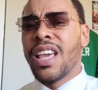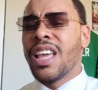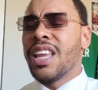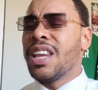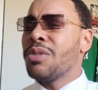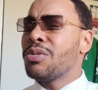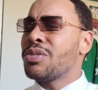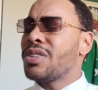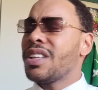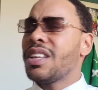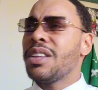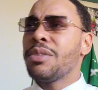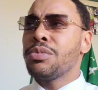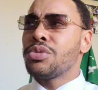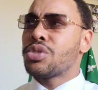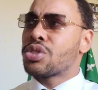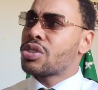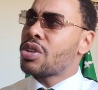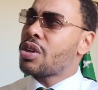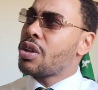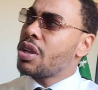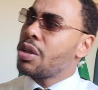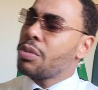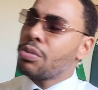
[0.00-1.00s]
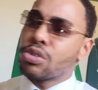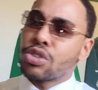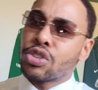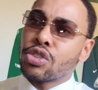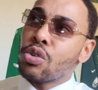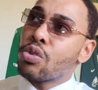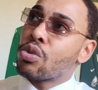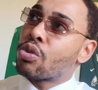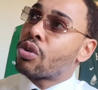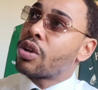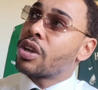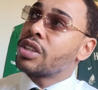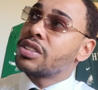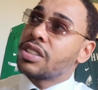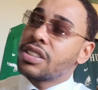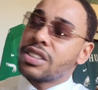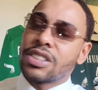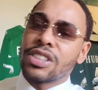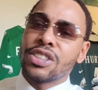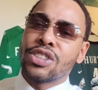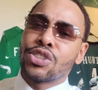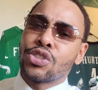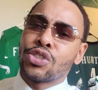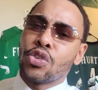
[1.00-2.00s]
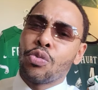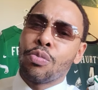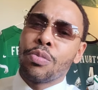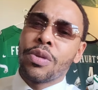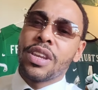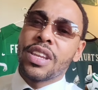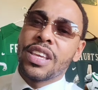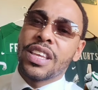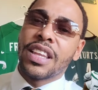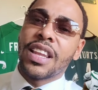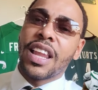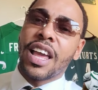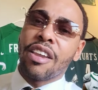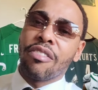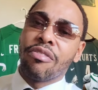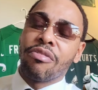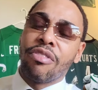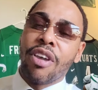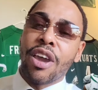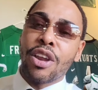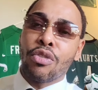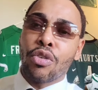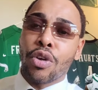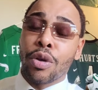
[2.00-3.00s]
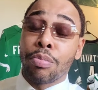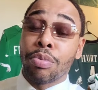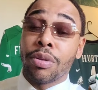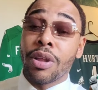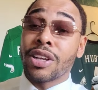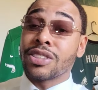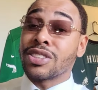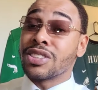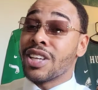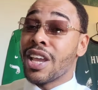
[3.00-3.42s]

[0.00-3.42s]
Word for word: And it, was it was so crazy to see so many like veteran players.